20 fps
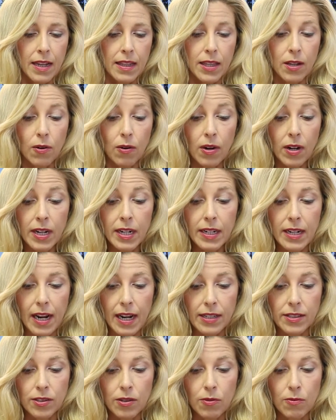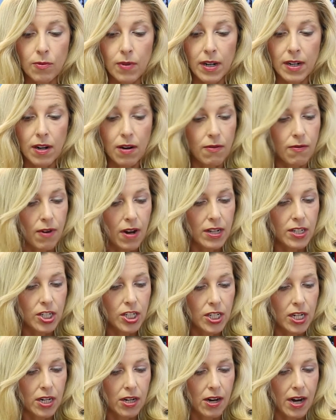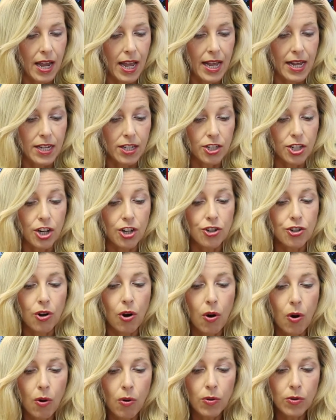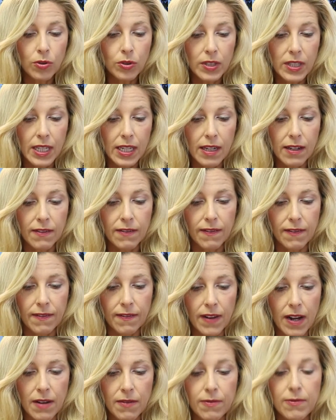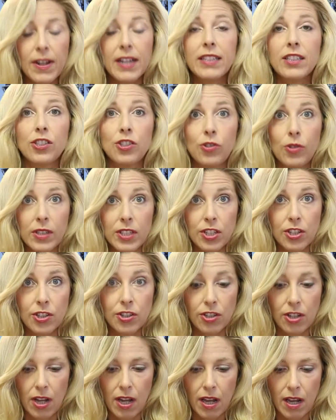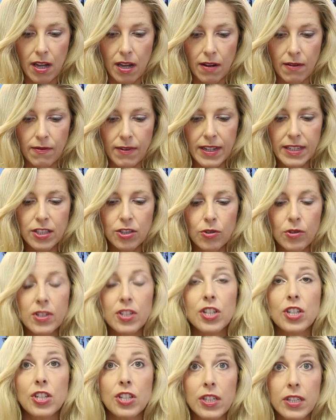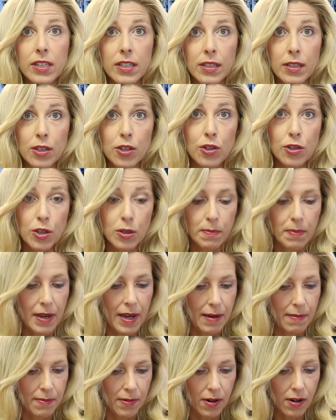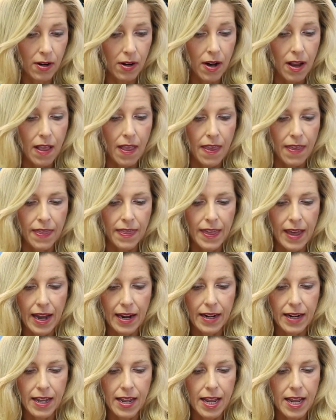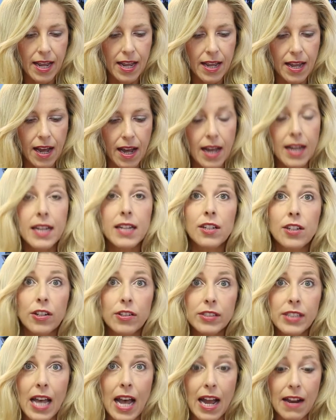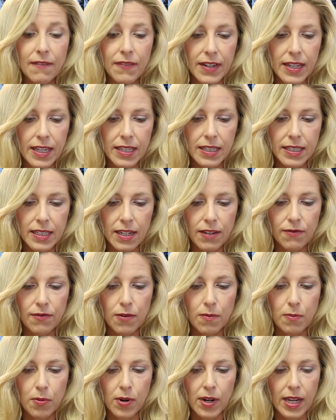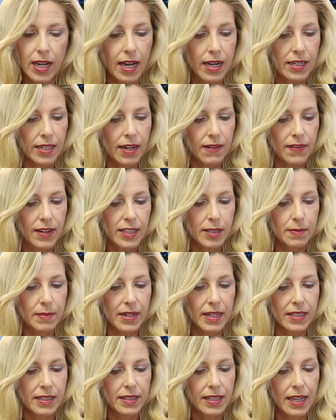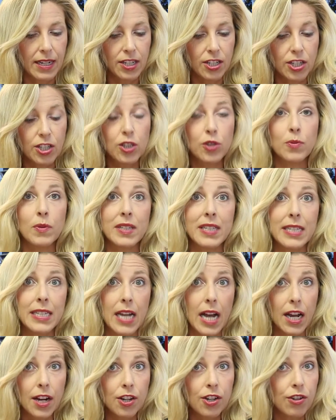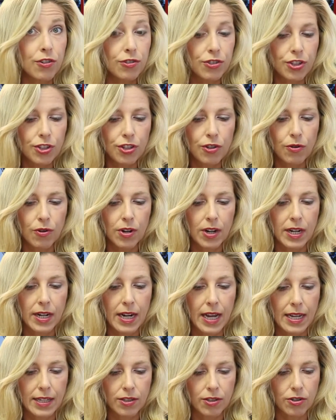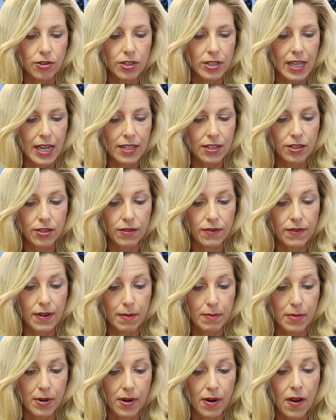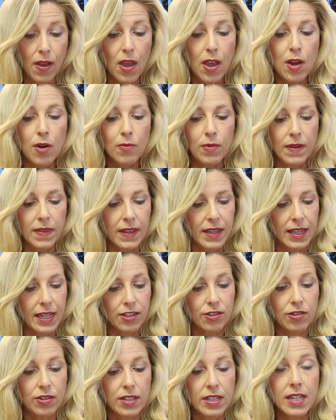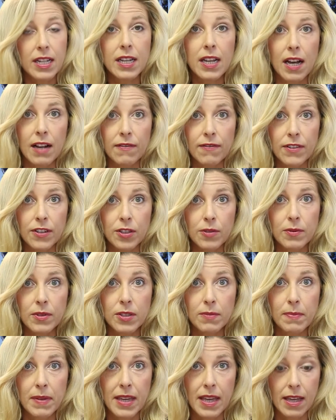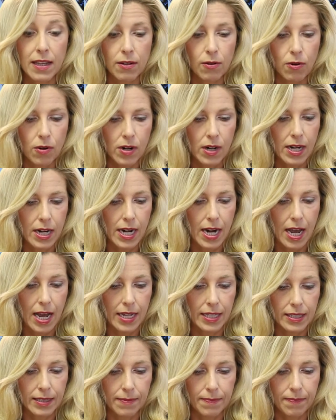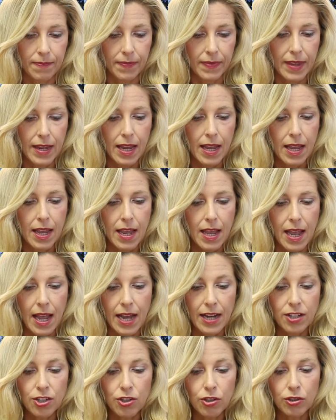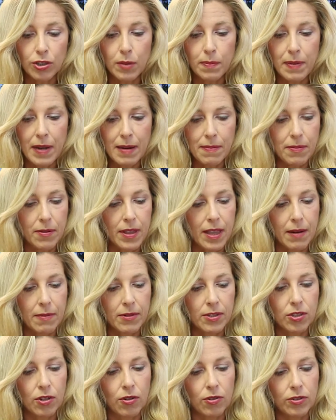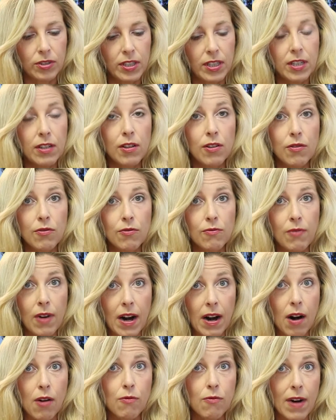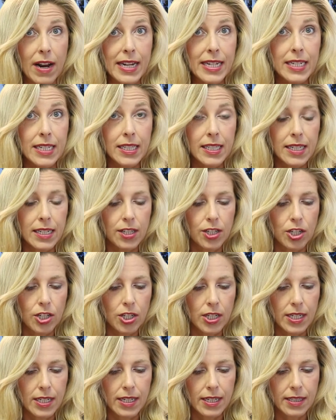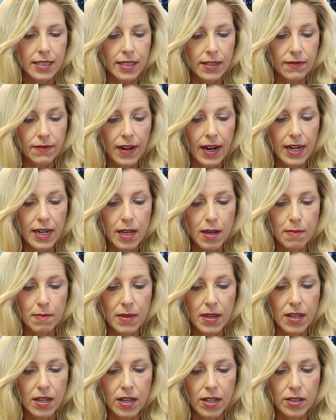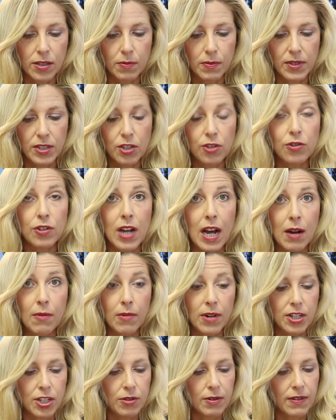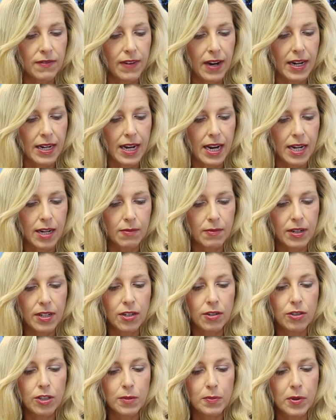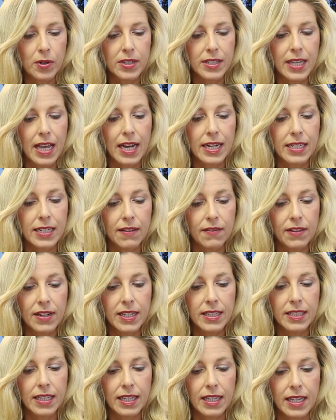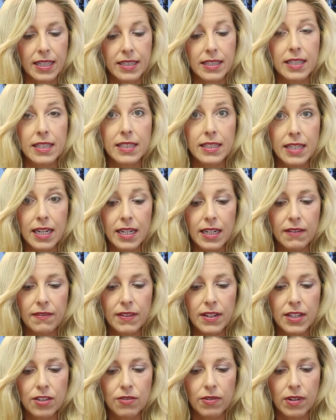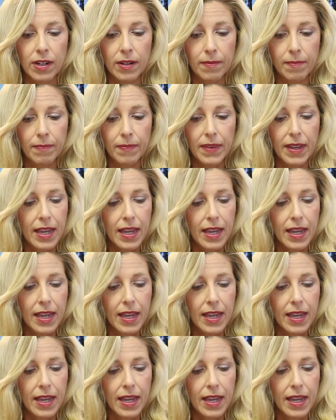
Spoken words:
The organizer, one Rogier Esch, told the Westdeutsche Zeitung newspaper that Eno's advocacy for boycott, divestment, and sanctions was not known to the organizers last November when the electricity conference was being organized. Esch told the paper that it was only a right decision to disinvite him because we do not want to invite anyone who supports activities against the state of Israel,